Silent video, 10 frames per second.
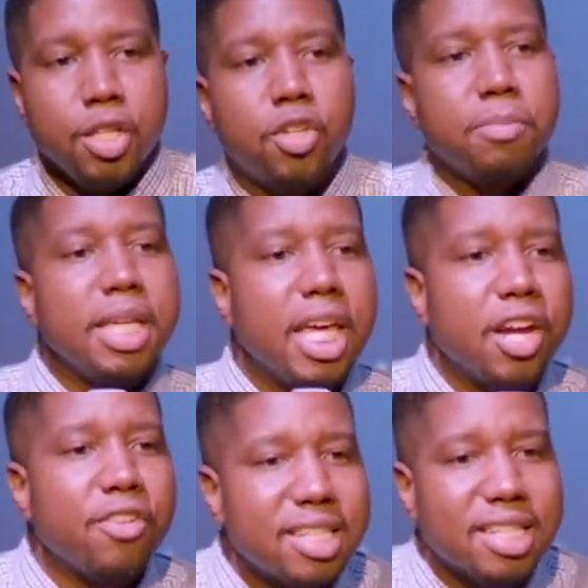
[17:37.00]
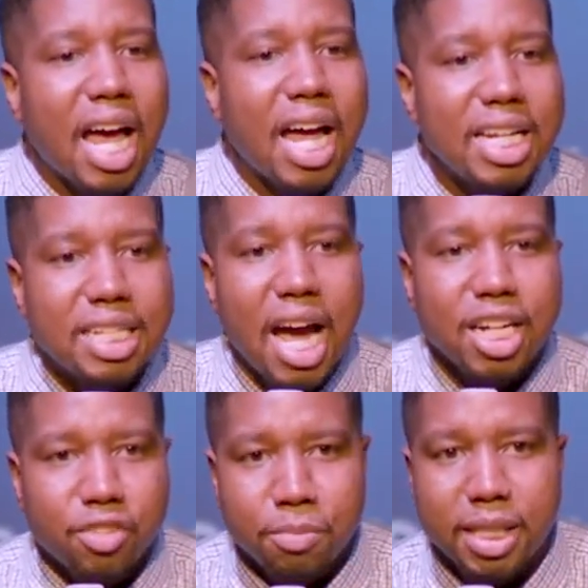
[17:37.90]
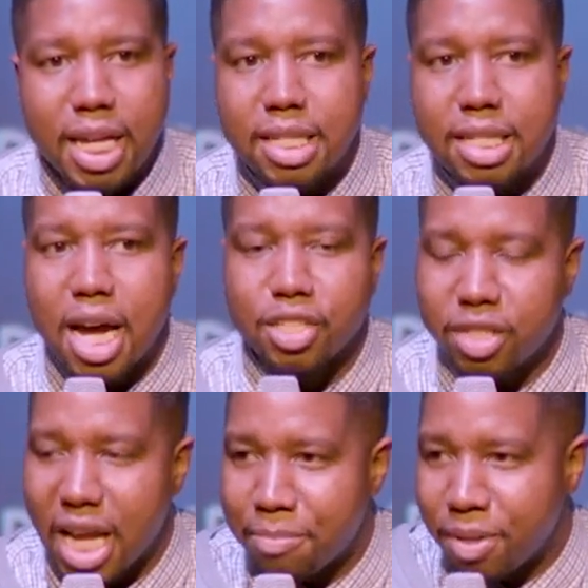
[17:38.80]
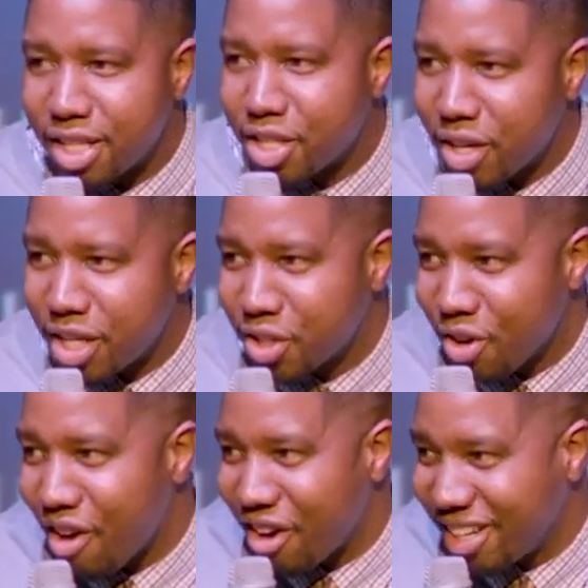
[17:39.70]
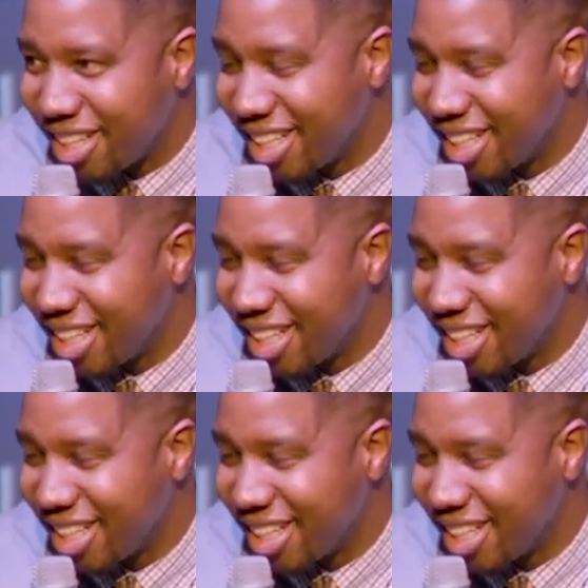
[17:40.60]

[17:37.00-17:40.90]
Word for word: You can be hearing solid doctrine, but that doctrine not penetrate your heart.